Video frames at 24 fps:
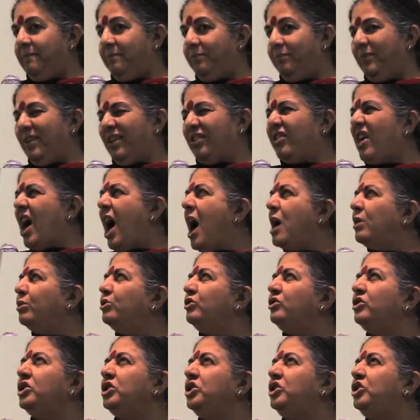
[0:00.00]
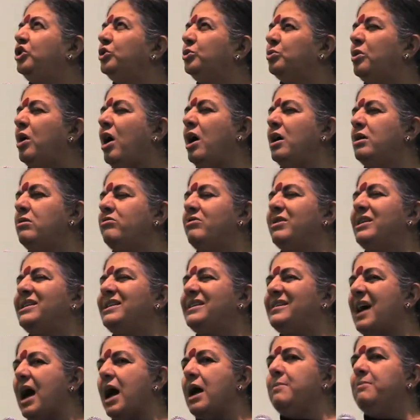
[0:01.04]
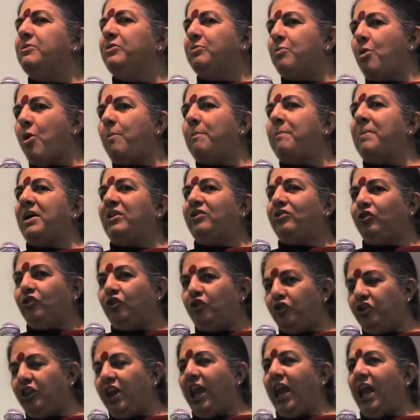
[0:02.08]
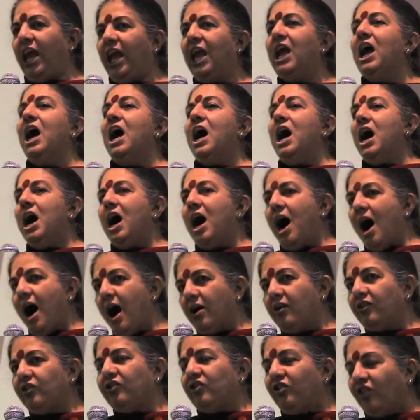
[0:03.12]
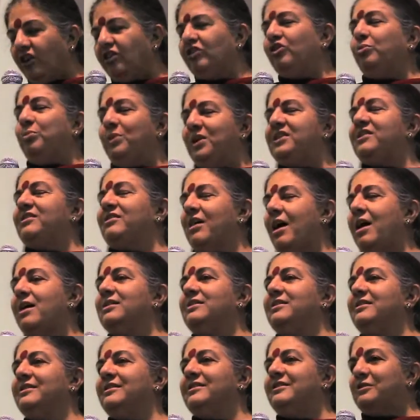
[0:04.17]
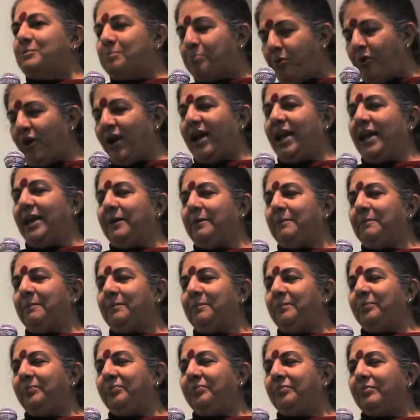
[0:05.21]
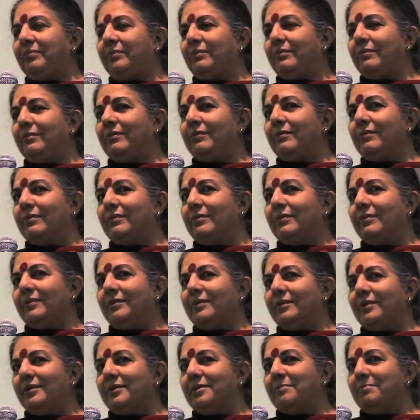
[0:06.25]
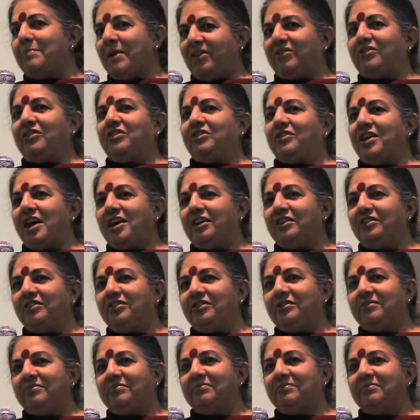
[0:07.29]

There are 1,200 times more pests today since we started spraying pesticides.